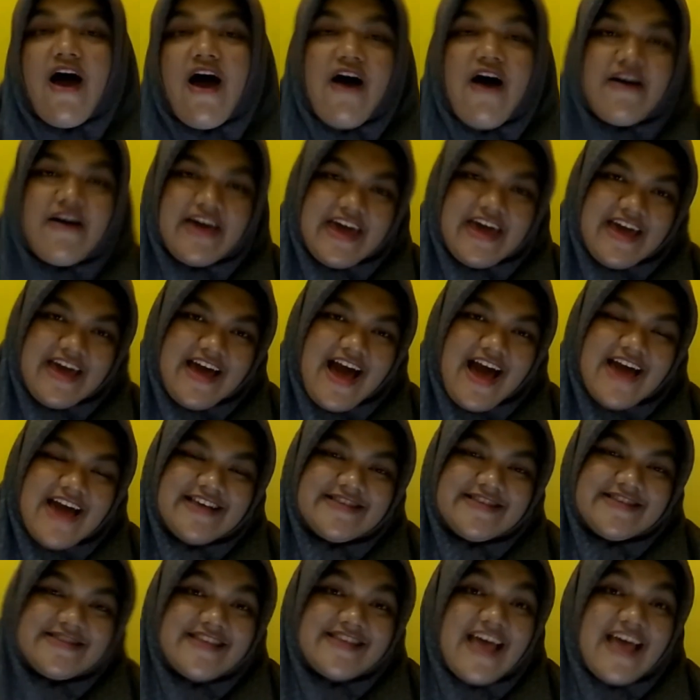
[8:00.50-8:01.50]
Okay
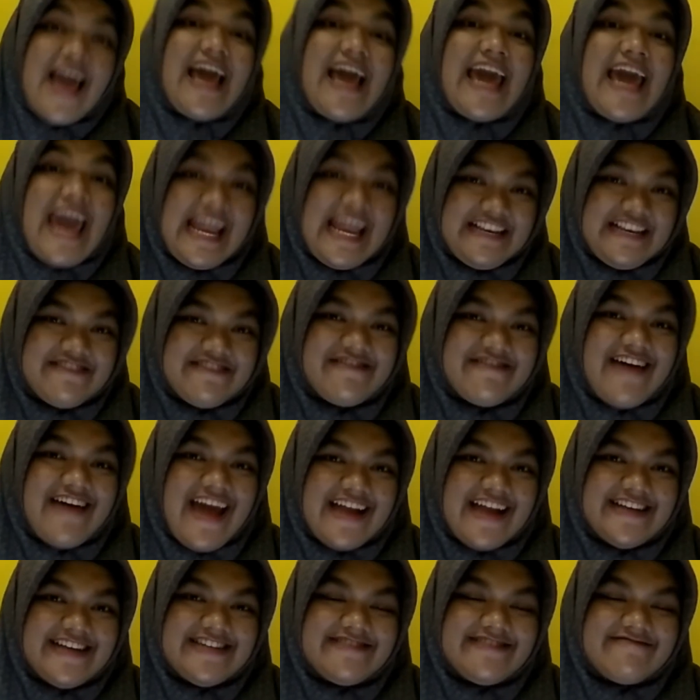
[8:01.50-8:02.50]
guys, can you
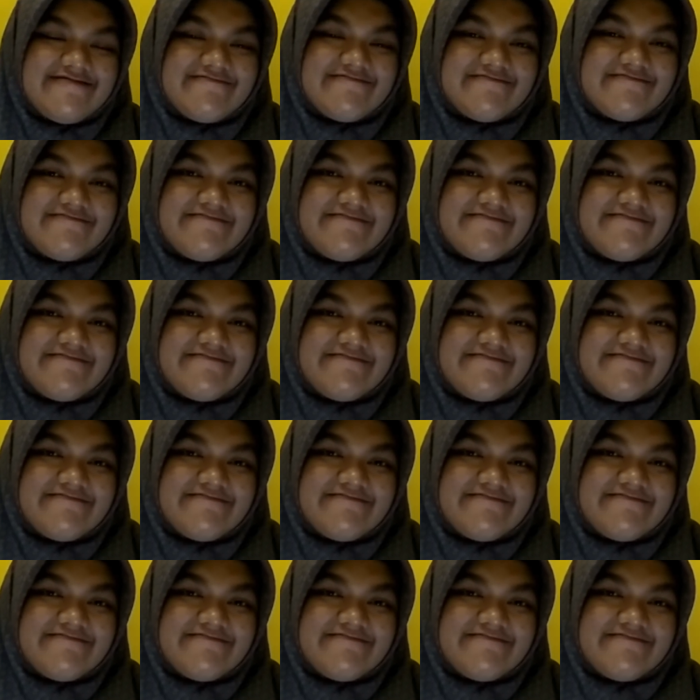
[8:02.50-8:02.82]
get it?